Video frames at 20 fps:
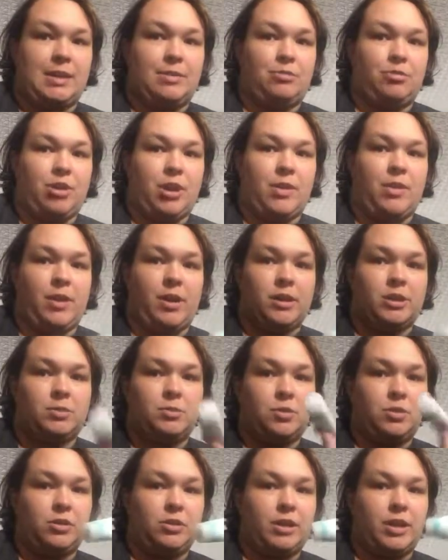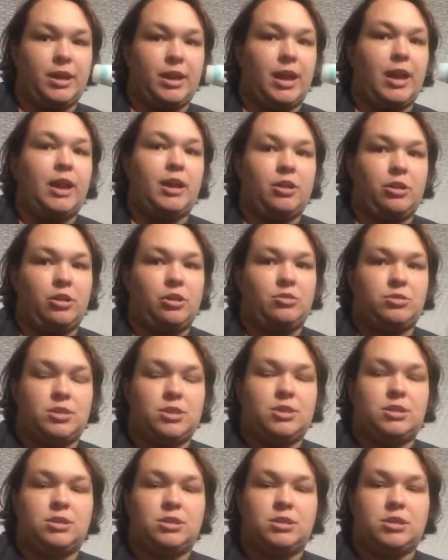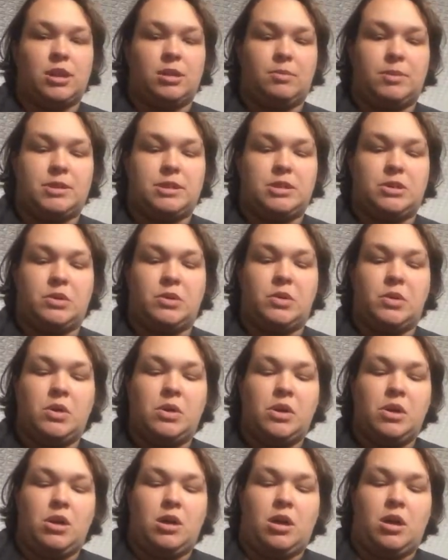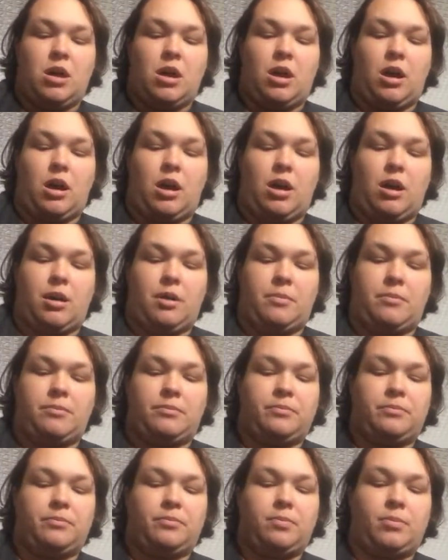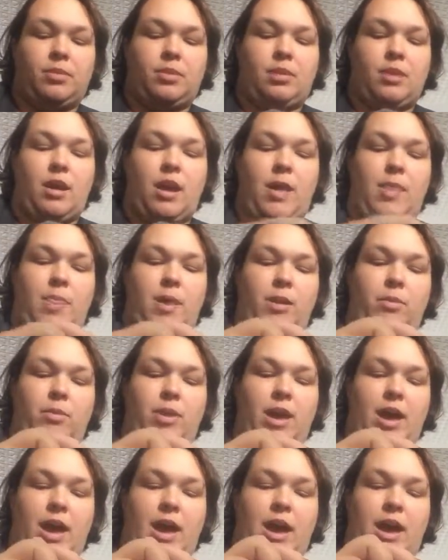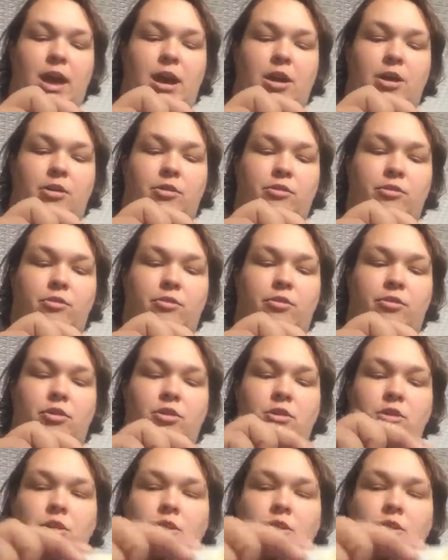I'm dry in the hospital. Like, I could use this. It's not a big deal. And then we have